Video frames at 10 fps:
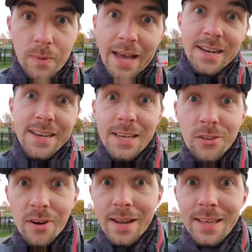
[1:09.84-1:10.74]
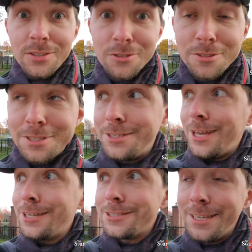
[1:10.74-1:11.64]
how to take the right entrance, and it's
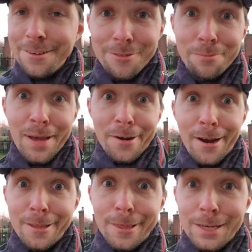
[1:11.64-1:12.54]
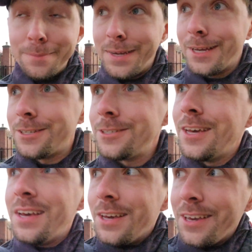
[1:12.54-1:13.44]
actually even better, I think, because
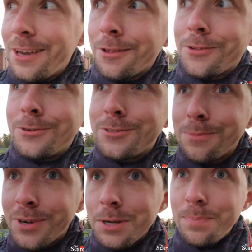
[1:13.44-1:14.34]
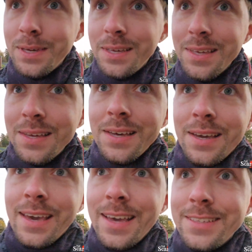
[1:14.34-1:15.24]
you go through some creepy
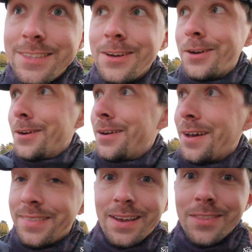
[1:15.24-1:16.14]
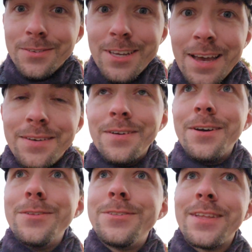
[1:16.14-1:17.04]
gates there on the other side
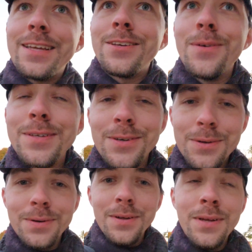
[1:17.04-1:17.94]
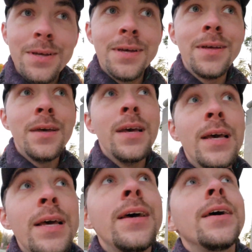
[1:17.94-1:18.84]
road, so that's always cool.
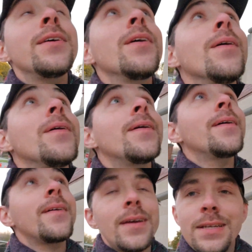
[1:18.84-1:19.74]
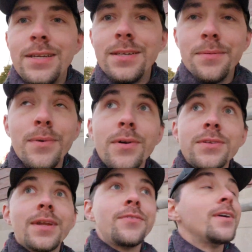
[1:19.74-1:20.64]
So get you some more
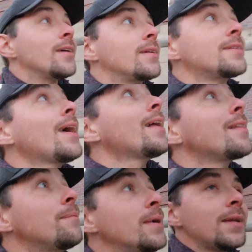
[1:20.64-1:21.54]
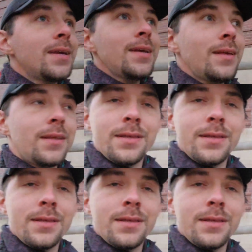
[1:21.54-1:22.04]
stuff here on the side of the building.